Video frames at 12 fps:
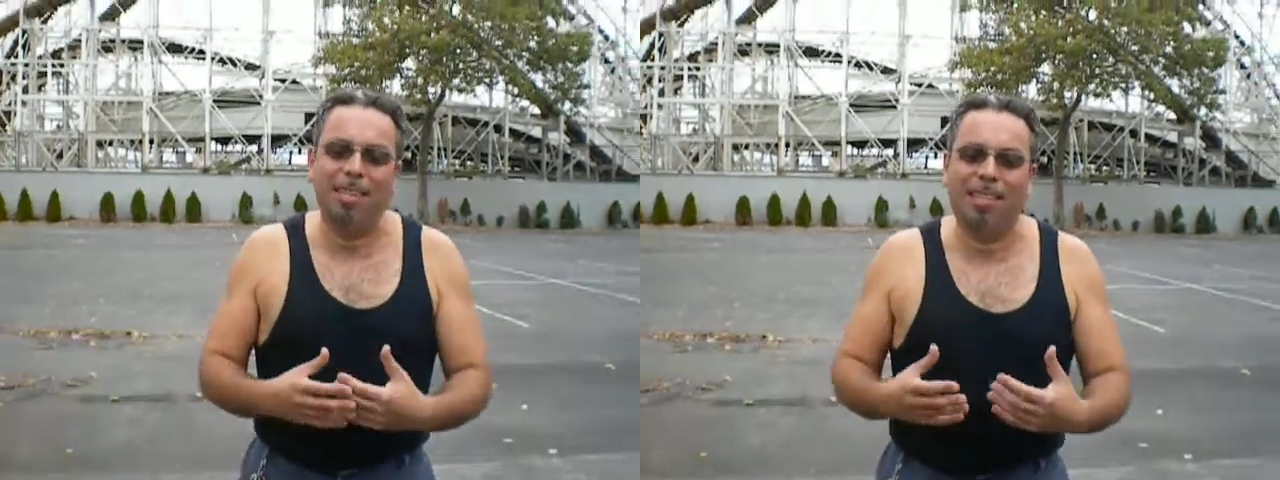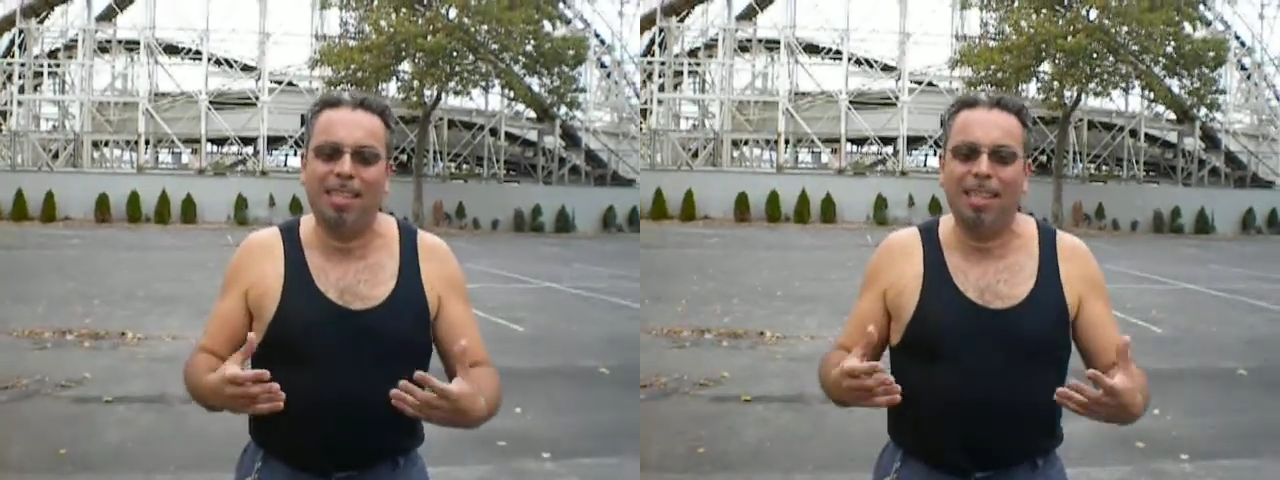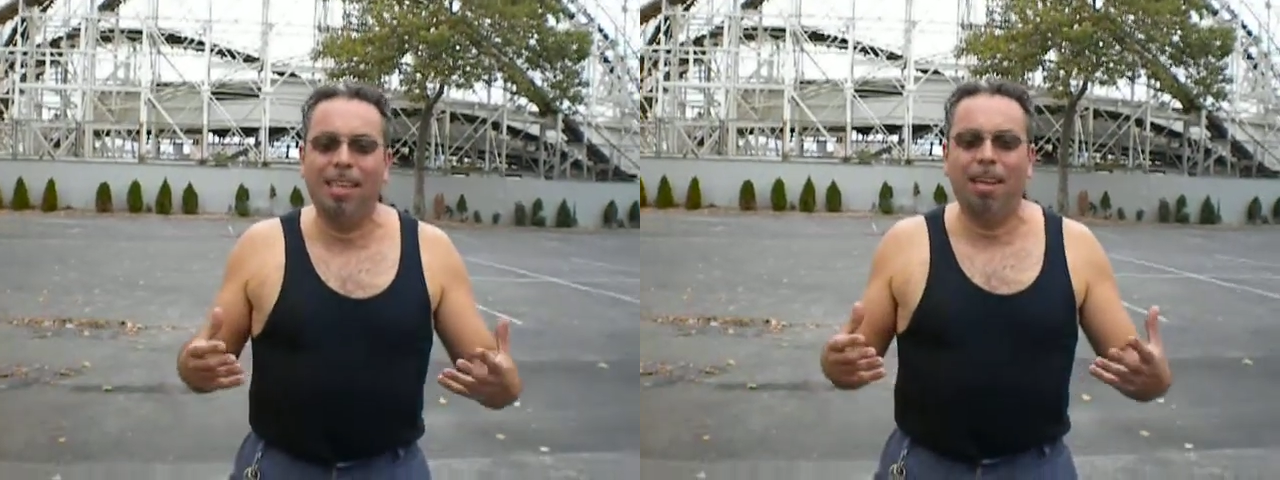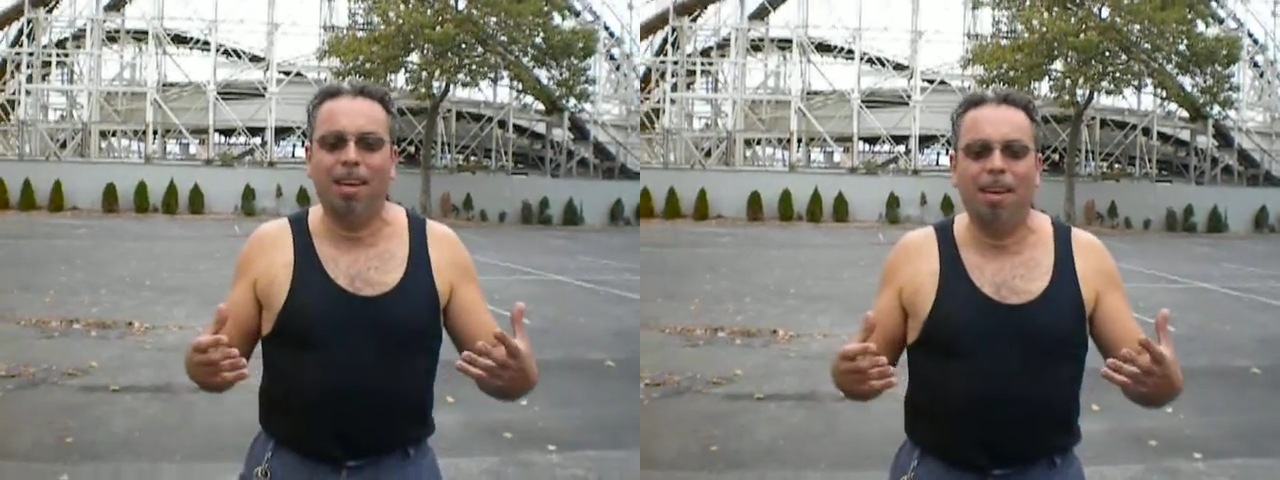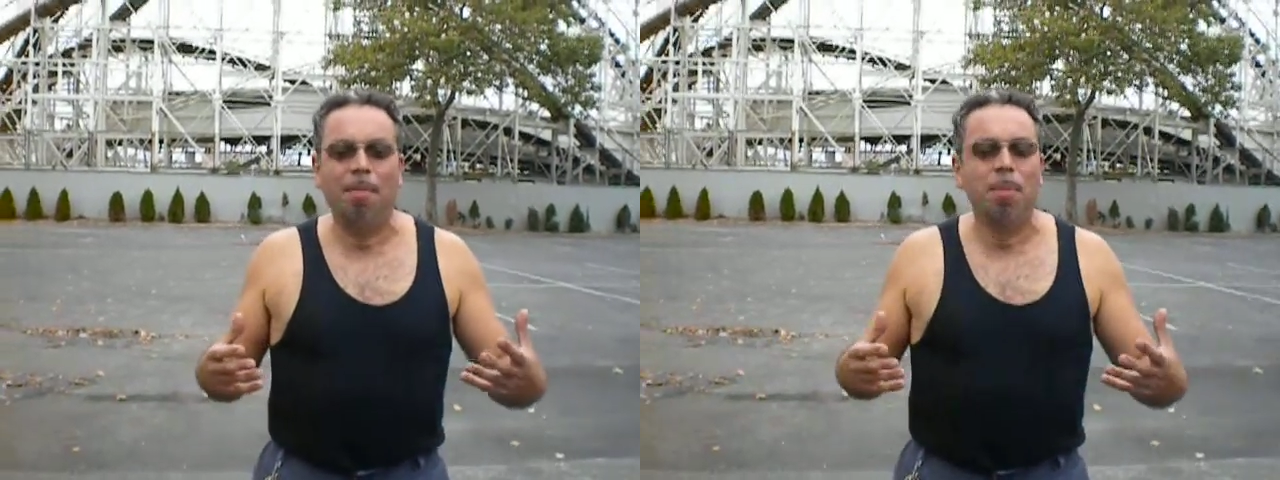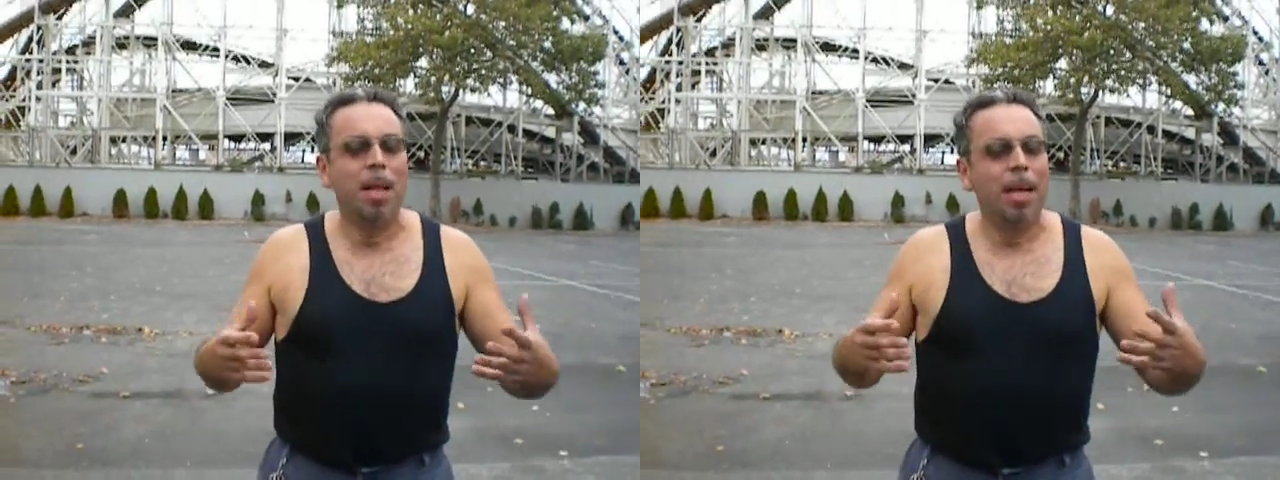is
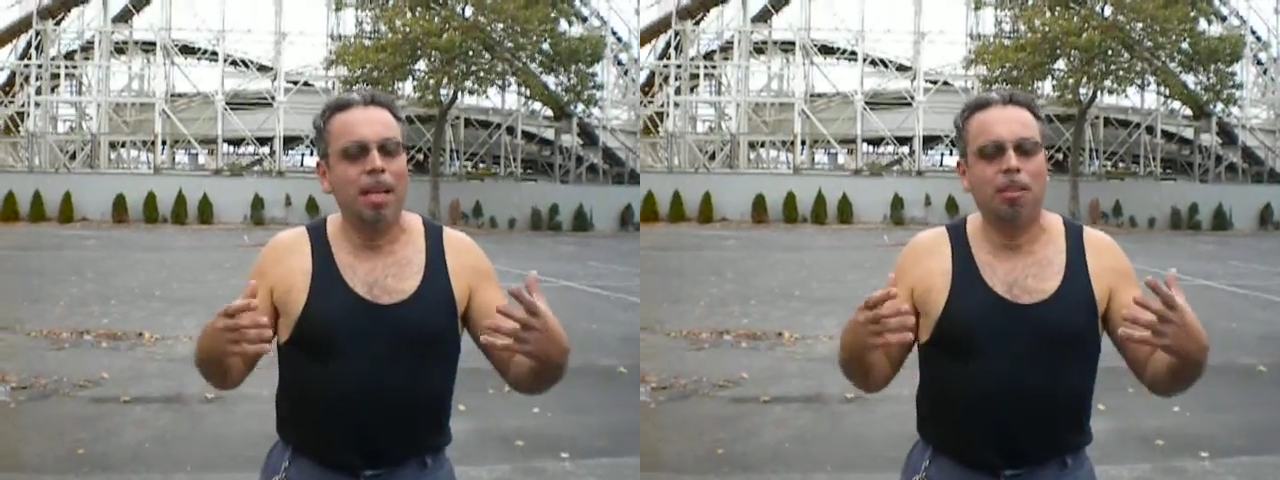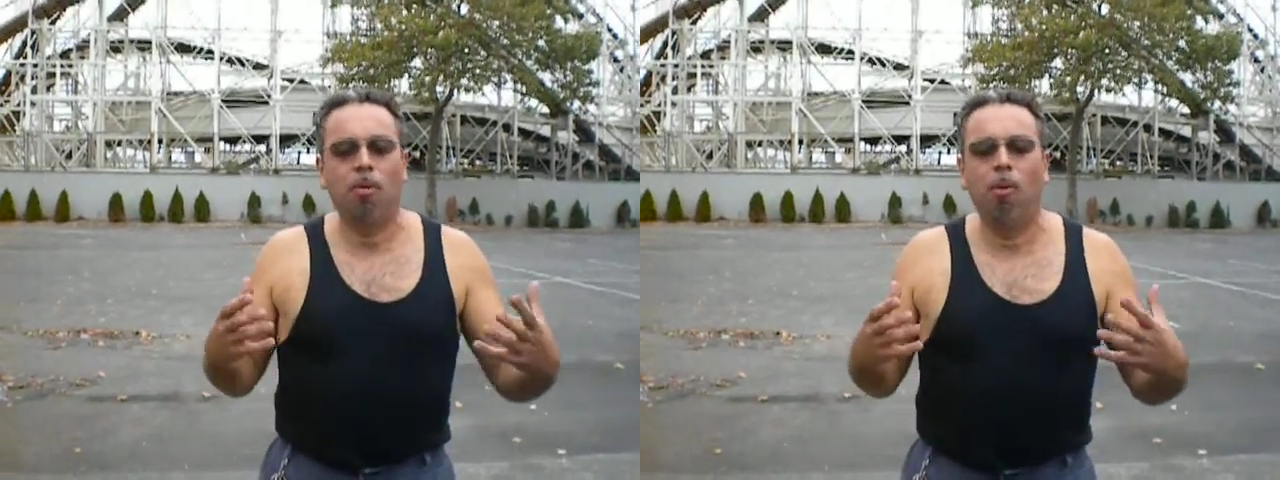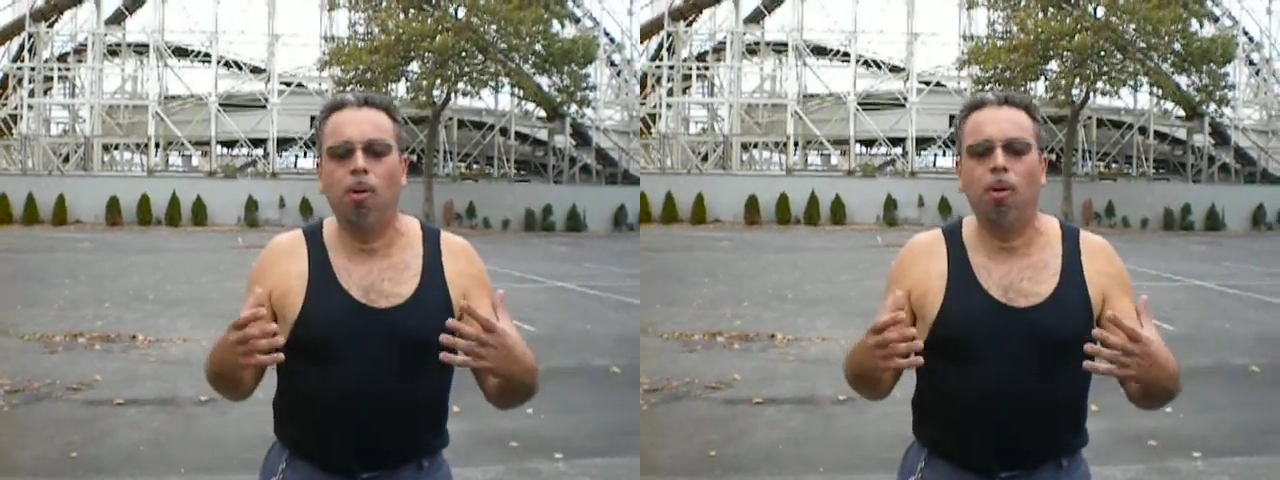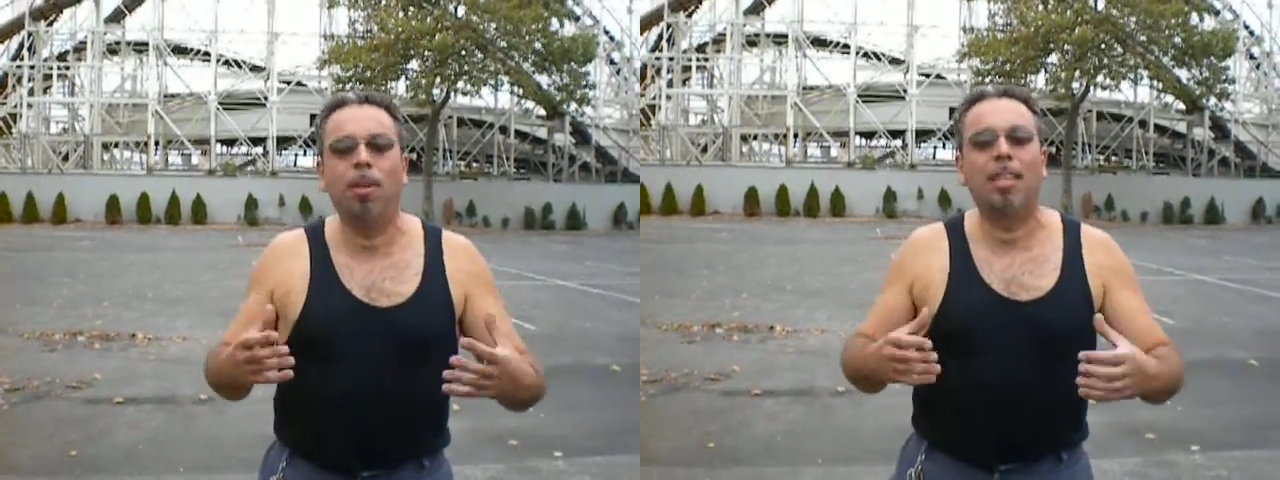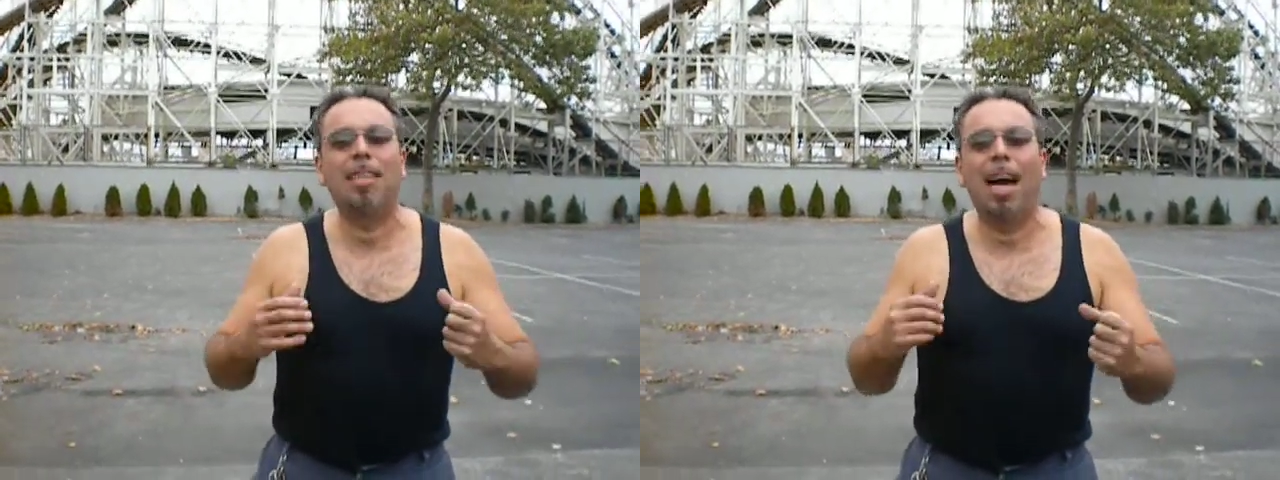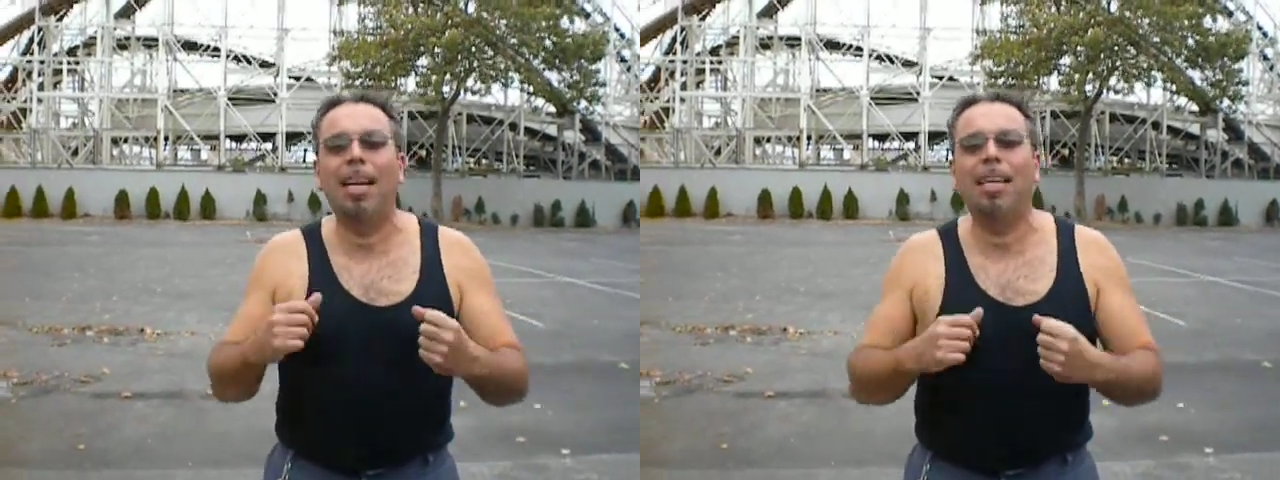it's called
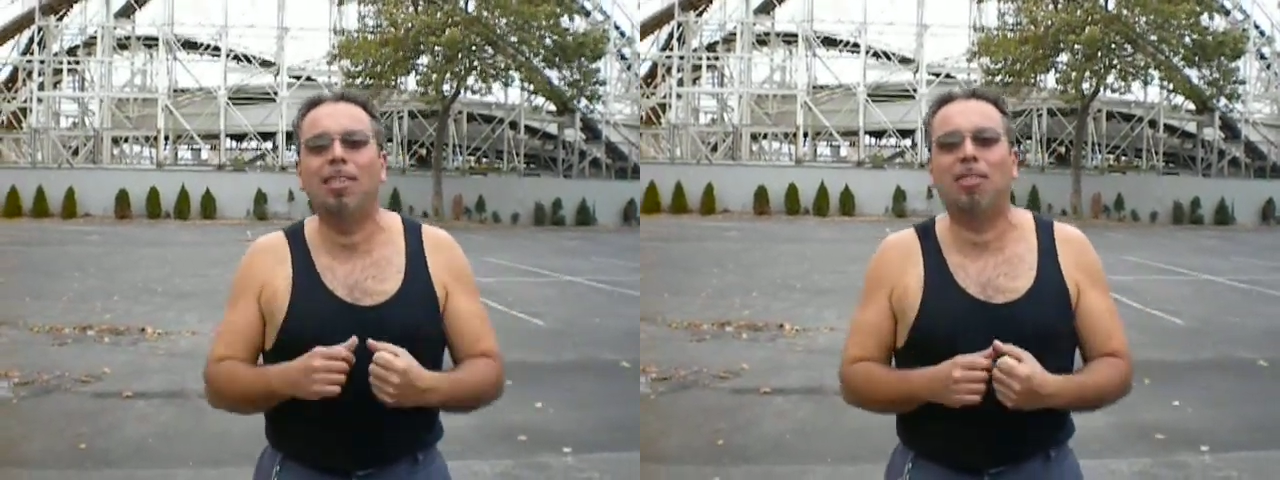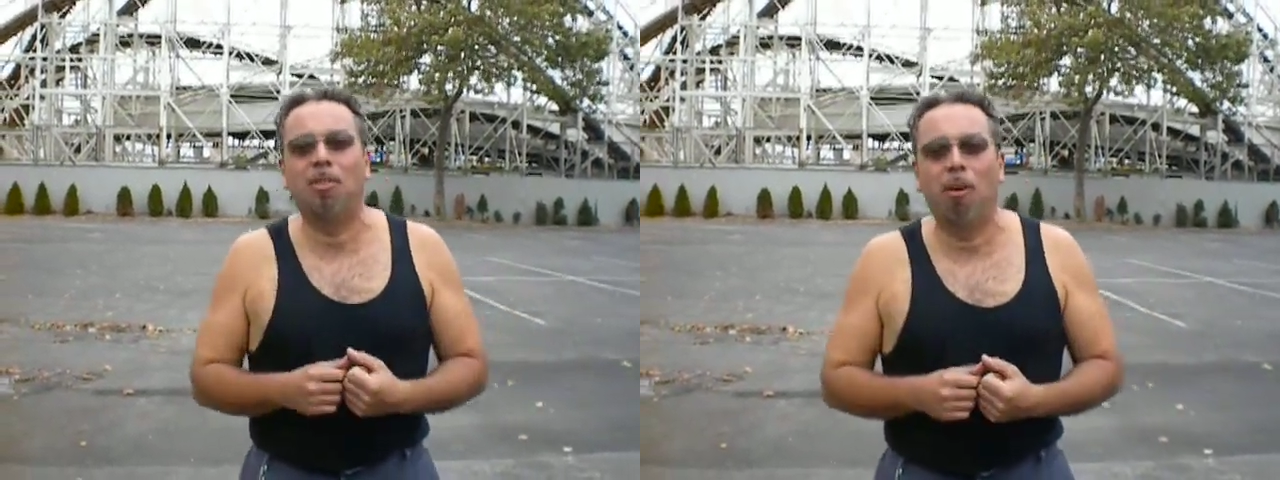The Tiniest